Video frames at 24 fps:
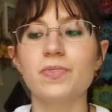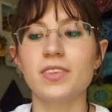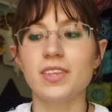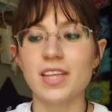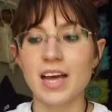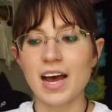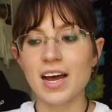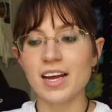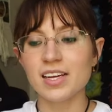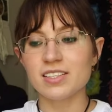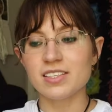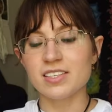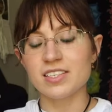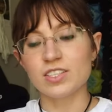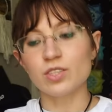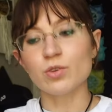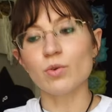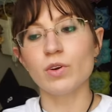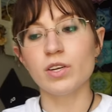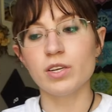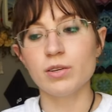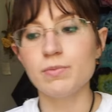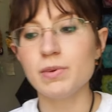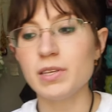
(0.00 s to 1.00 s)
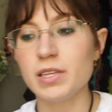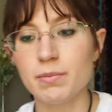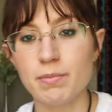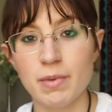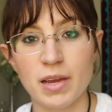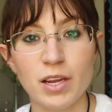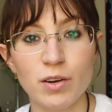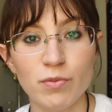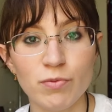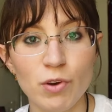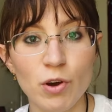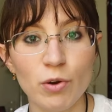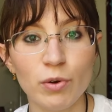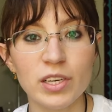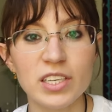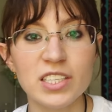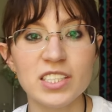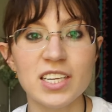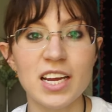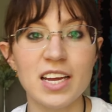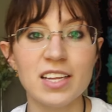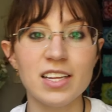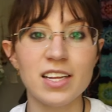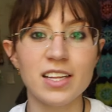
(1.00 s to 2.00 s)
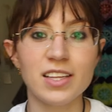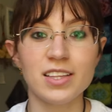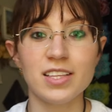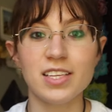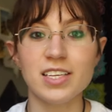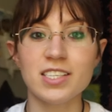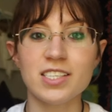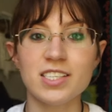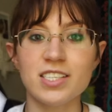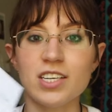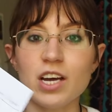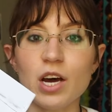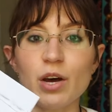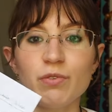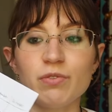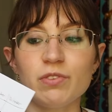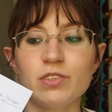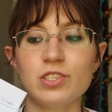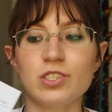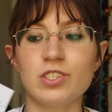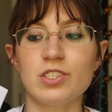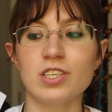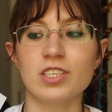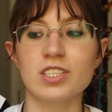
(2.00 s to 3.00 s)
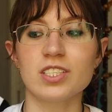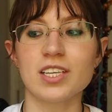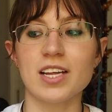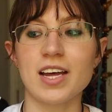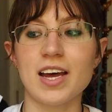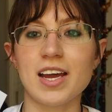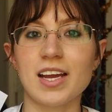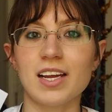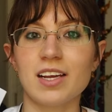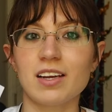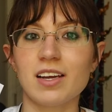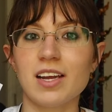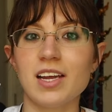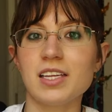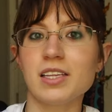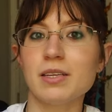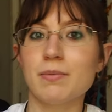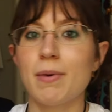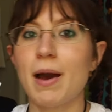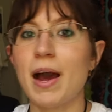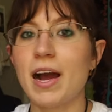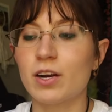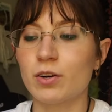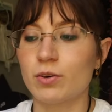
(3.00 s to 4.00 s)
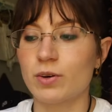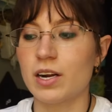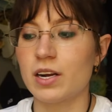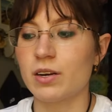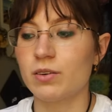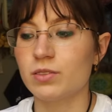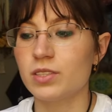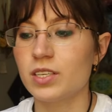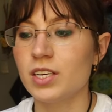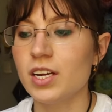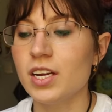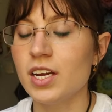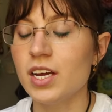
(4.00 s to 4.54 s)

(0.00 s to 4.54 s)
That is going to be the main focus. And then this stuff is just like in the background